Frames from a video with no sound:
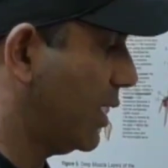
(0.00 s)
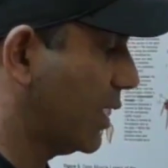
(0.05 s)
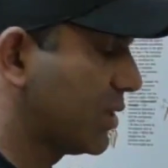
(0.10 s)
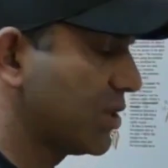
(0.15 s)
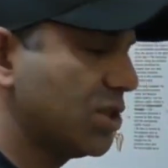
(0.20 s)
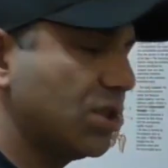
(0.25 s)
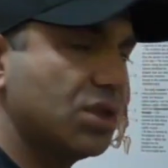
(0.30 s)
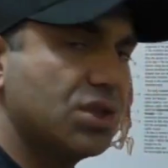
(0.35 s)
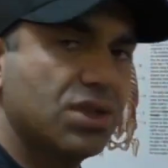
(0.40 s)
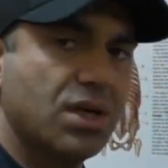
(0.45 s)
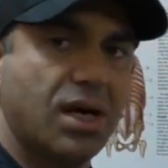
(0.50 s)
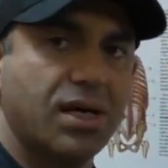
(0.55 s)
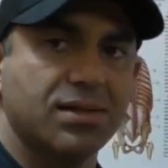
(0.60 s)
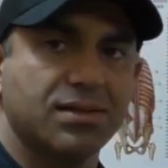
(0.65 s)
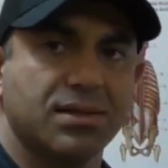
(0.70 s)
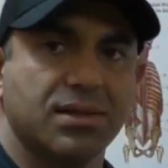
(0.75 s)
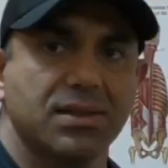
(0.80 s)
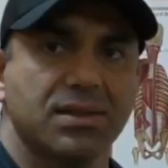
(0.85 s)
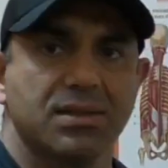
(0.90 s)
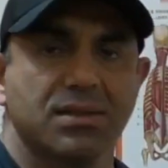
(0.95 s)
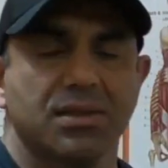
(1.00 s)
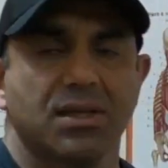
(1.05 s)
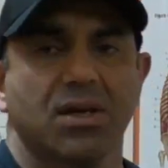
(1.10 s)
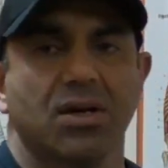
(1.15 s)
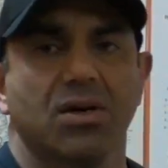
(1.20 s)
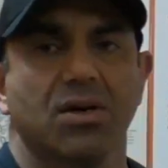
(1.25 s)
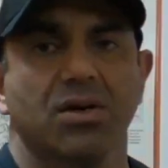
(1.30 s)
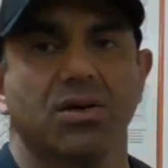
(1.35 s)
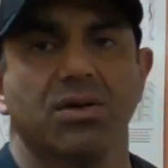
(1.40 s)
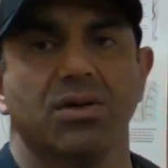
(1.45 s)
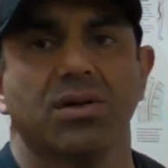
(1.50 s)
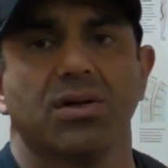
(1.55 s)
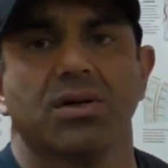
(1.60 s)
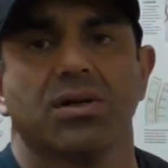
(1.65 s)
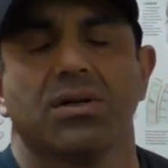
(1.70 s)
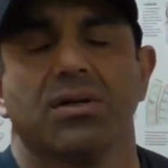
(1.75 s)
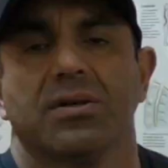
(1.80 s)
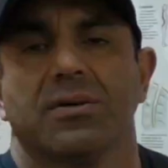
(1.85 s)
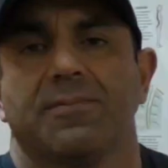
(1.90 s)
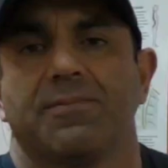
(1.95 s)
exercises, there are
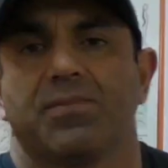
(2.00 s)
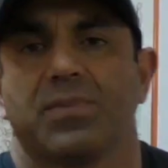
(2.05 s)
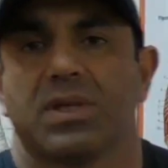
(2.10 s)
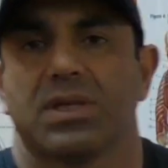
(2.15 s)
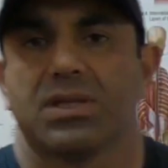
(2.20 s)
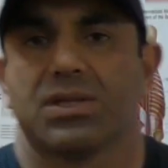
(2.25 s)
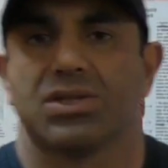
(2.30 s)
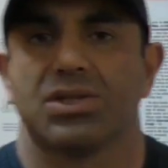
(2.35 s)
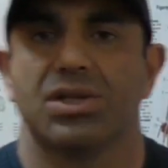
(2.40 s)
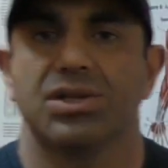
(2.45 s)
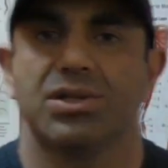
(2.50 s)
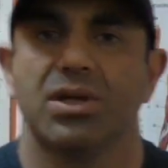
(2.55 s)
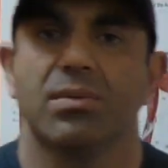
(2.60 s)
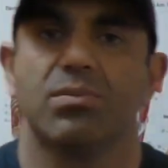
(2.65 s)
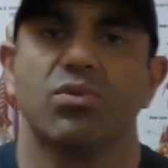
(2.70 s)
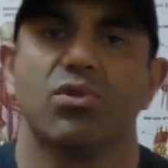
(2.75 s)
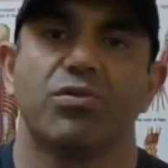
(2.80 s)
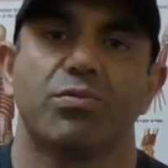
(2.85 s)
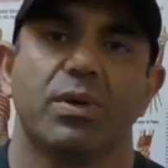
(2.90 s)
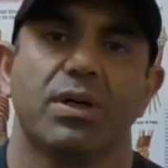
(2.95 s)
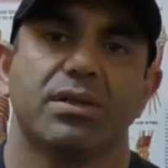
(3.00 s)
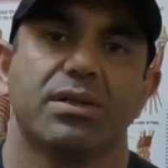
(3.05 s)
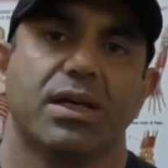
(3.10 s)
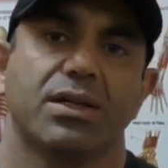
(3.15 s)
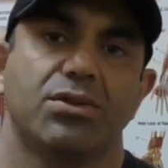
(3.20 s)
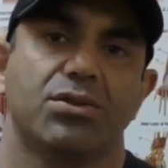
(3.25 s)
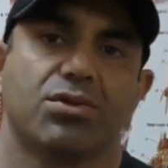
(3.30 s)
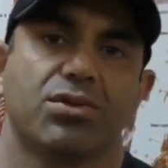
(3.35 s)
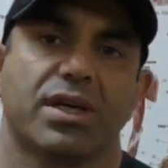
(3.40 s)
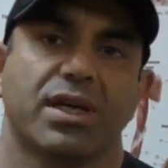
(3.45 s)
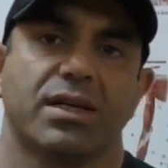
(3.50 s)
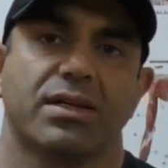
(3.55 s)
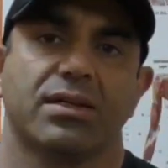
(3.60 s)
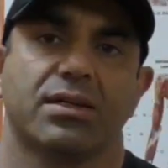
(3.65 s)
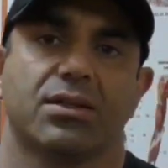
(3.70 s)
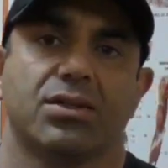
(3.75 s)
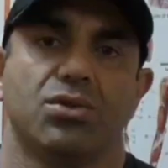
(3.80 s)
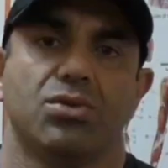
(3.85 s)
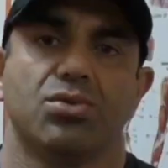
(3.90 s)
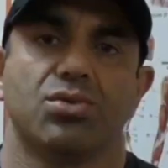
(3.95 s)
certain movement that you
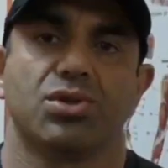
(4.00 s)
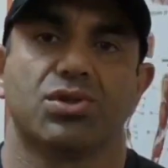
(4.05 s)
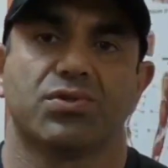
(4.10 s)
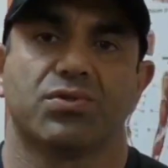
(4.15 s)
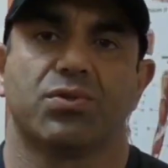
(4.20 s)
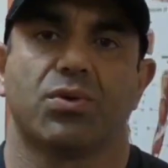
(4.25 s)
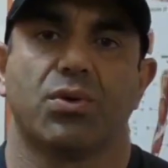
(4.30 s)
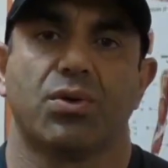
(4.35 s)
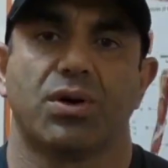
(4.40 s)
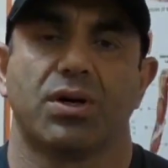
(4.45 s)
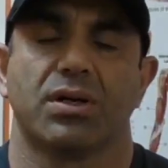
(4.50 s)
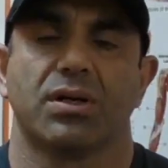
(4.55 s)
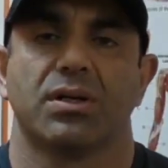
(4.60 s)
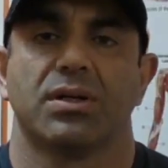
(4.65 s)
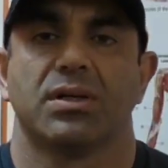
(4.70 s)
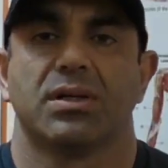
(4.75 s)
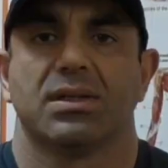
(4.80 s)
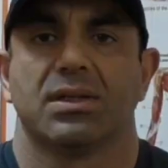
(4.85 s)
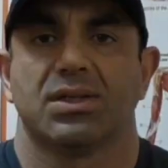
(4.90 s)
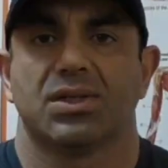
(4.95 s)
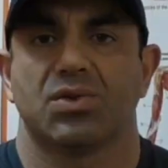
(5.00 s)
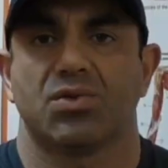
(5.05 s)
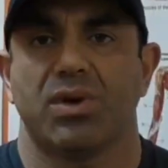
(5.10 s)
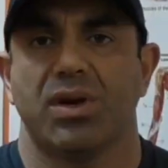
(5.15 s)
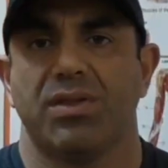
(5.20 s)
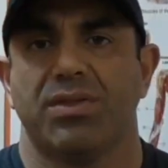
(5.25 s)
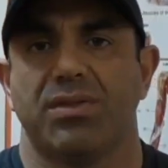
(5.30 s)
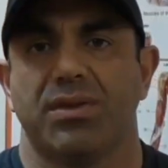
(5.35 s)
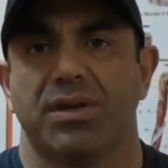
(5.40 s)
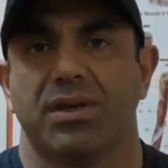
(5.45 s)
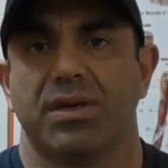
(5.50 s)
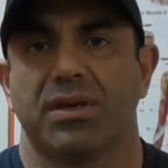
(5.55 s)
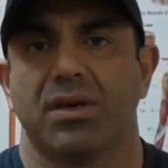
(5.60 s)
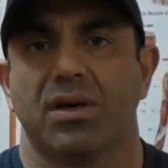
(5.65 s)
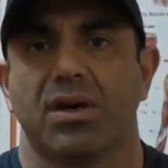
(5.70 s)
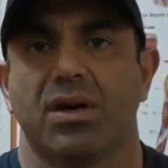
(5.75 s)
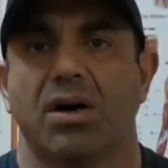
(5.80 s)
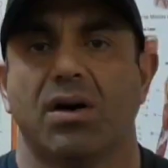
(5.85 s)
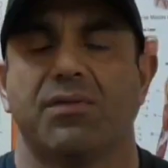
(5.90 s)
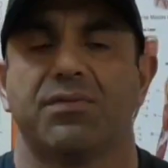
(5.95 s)
can use for strengthening
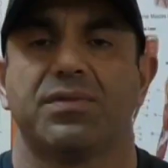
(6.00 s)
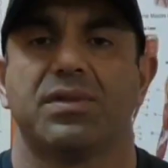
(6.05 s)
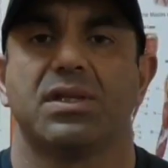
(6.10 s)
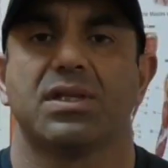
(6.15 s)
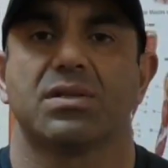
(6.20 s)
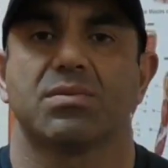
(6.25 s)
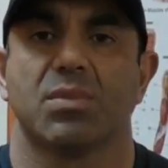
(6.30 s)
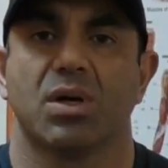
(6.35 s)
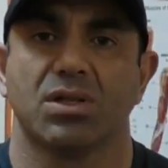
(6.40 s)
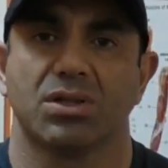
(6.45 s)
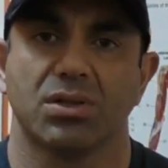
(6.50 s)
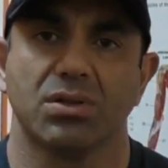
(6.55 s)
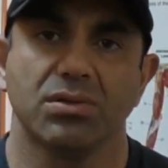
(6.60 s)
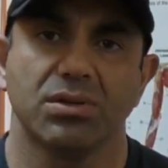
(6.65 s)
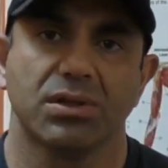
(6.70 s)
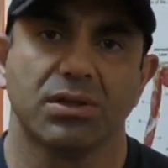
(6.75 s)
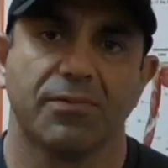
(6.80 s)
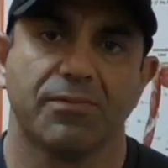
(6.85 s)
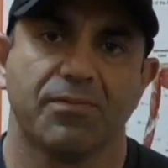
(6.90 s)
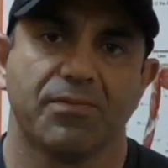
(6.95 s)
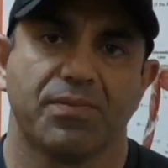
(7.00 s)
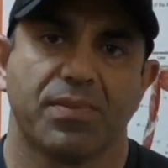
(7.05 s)
of these muscles,